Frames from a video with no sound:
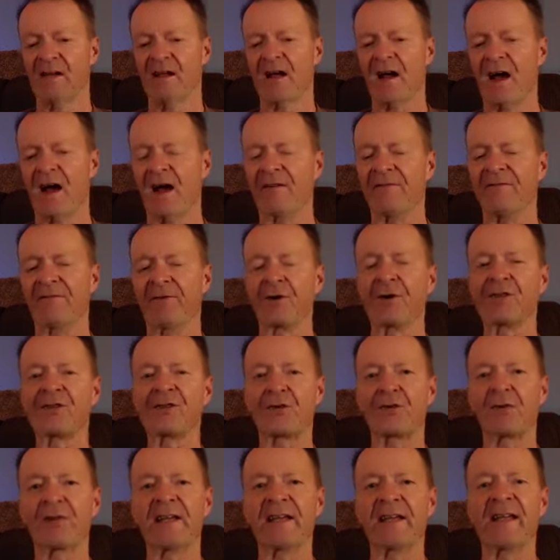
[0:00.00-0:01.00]
a
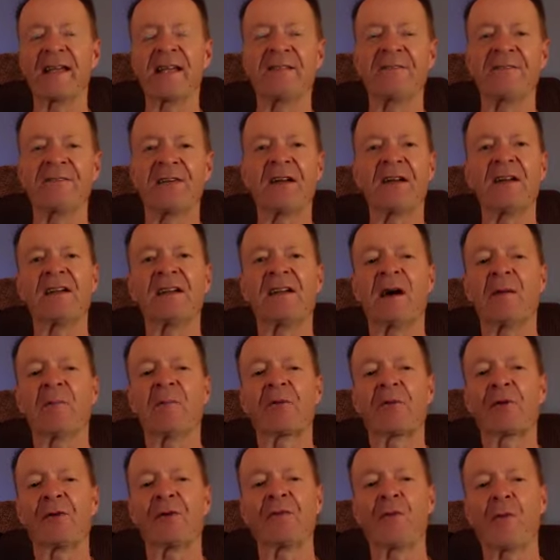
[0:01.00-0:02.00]
virtually infinite
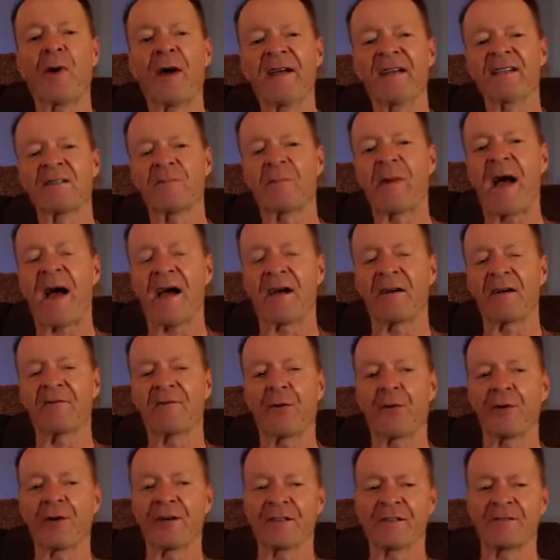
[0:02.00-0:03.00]
number of ways back
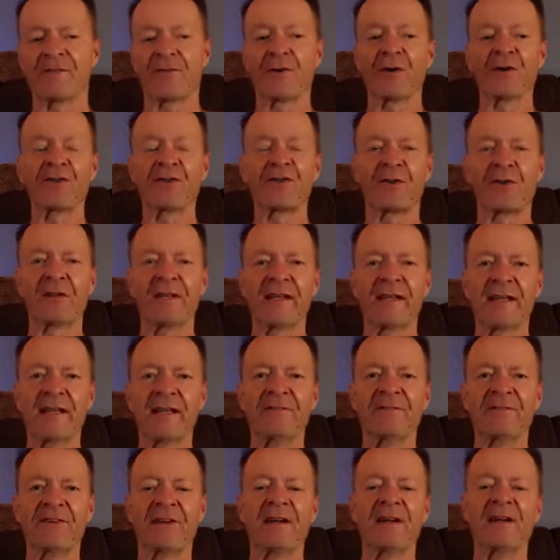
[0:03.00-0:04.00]
for his virtually
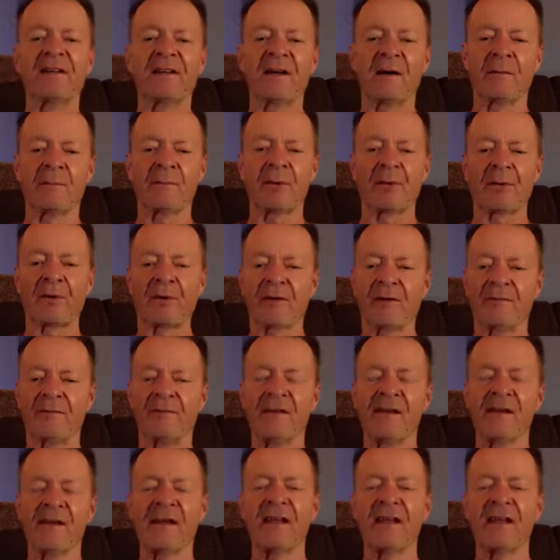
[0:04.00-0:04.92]
infinite number of